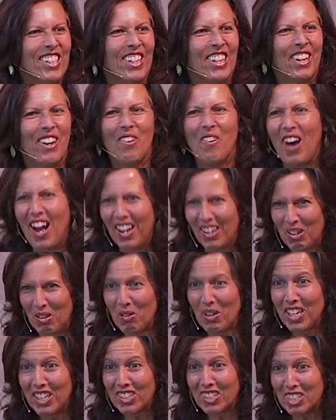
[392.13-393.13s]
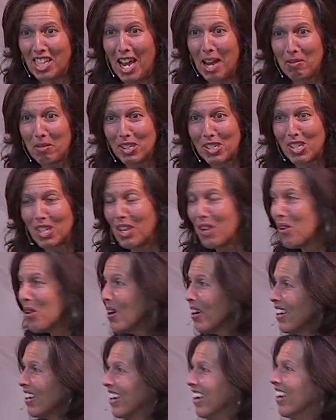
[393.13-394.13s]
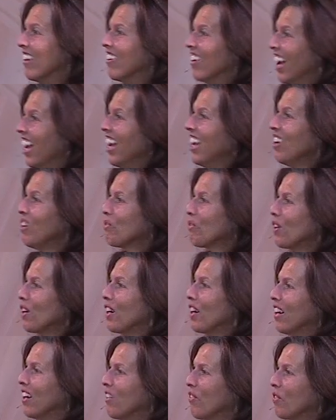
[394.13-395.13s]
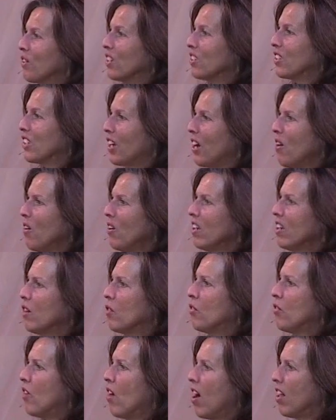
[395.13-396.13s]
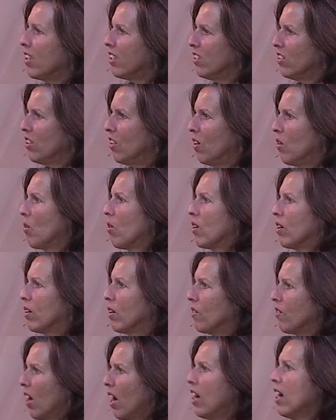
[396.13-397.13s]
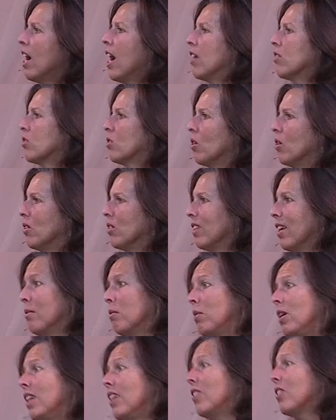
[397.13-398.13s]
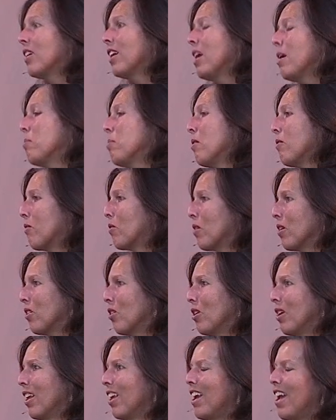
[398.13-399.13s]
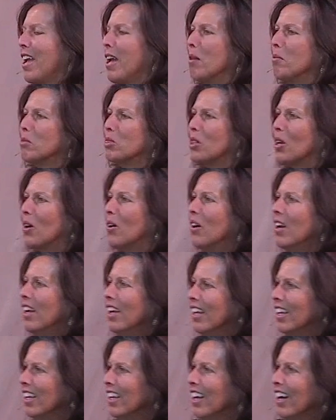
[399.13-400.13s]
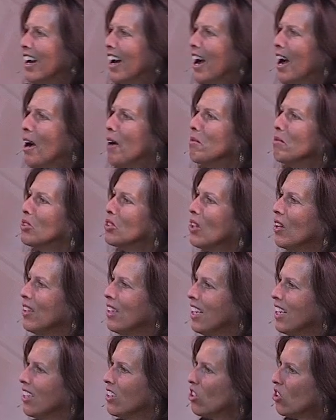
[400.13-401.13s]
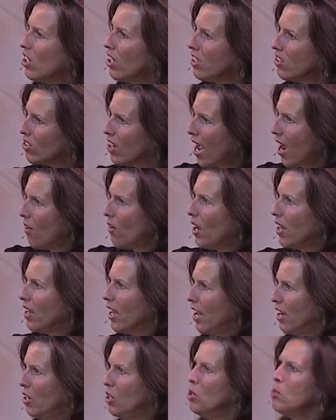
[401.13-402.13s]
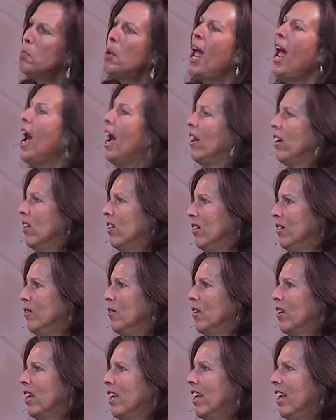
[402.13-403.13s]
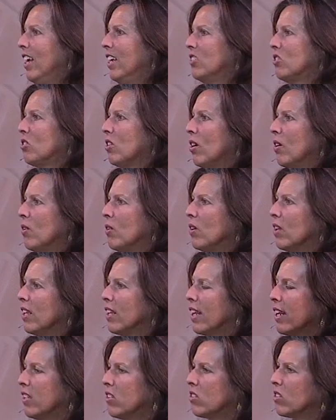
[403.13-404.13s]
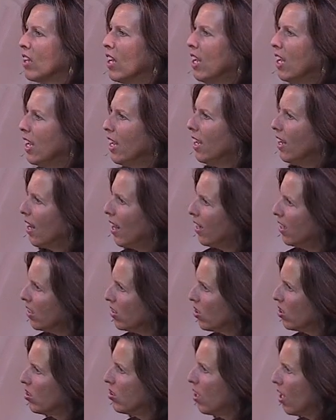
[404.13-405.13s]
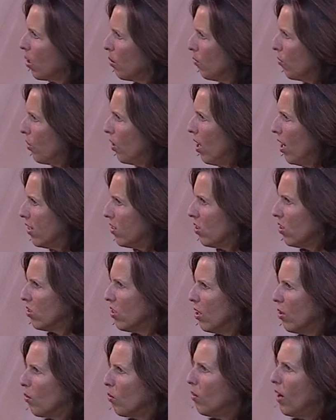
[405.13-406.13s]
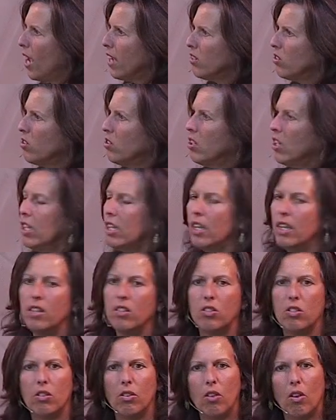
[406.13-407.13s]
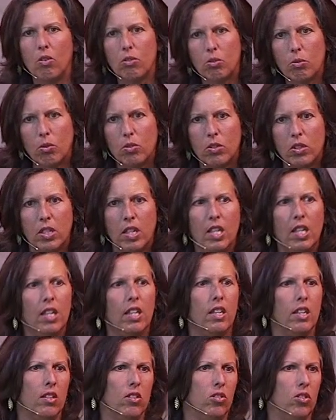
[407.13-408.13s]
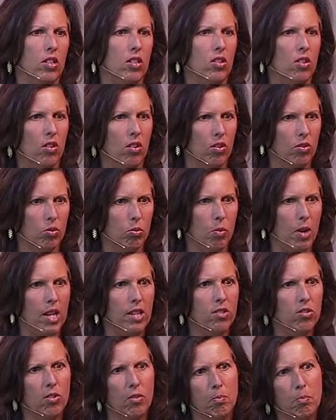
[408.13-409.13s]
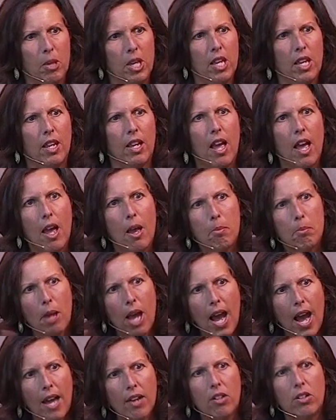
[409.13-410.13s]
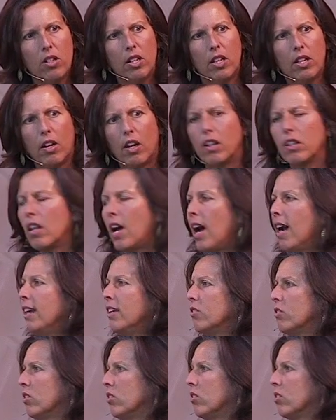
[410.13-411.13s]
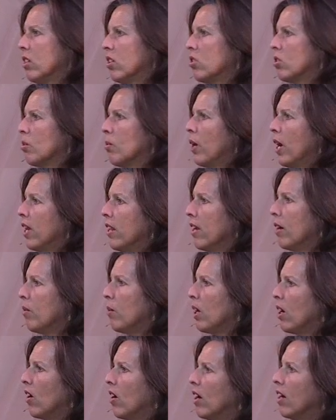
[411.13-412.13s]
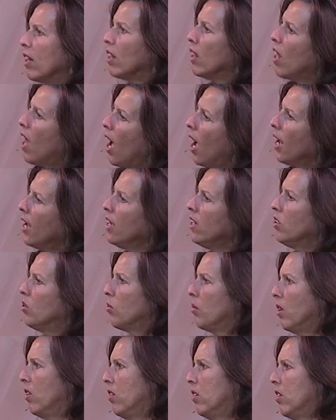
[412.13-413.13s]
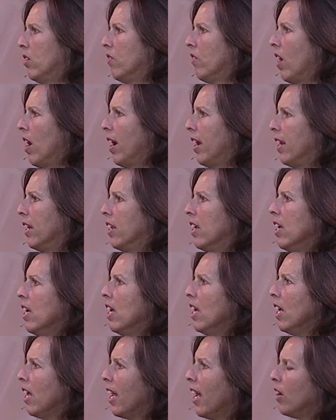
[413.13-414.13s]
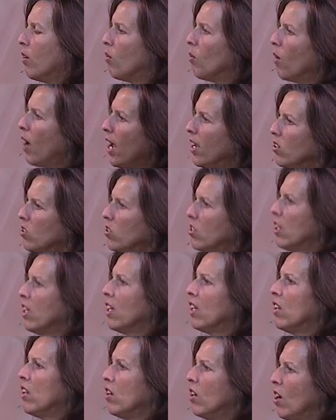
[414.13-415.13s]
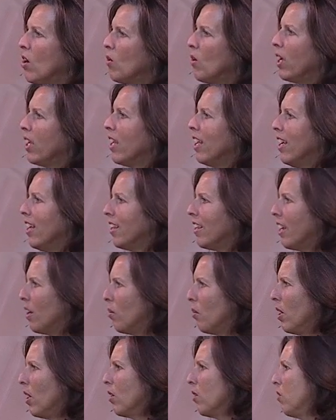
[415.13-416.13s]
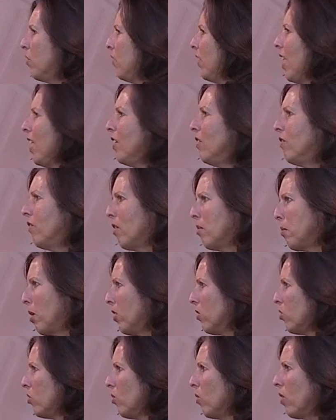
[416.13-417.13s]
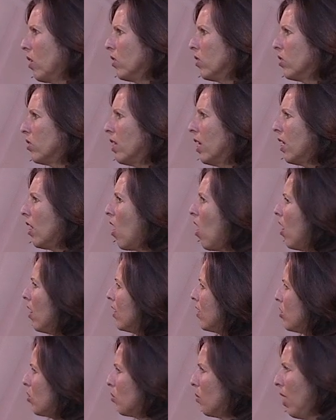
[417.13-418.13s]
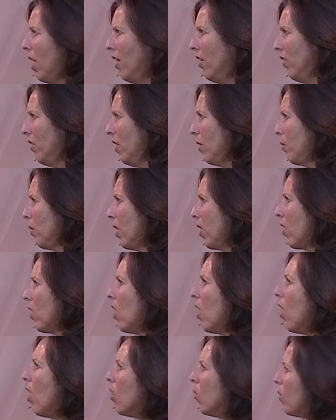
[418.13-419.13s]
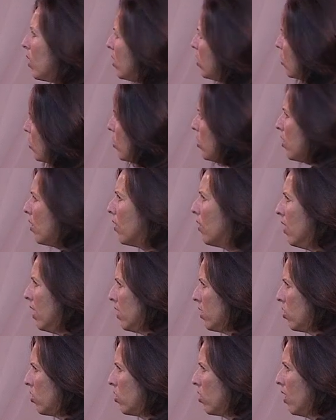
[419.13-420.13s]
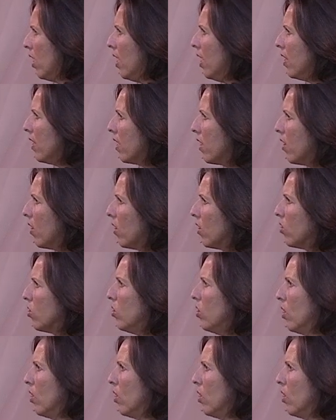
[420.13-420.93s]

took a while to reestablish the order, right? For her, for Dakota to fall into the order of our household that we don't get up at 4:30 a.m. So, um, so that she's now on that new pattern and so it, it's, it, and it's the same for us, isn't it? Resting into those routines, into those ways of being, patterning our lives in such a way that we are aligned with the divine, and resting in the knowing that we are fed from our source, that all is well, that we are always nourished, that there is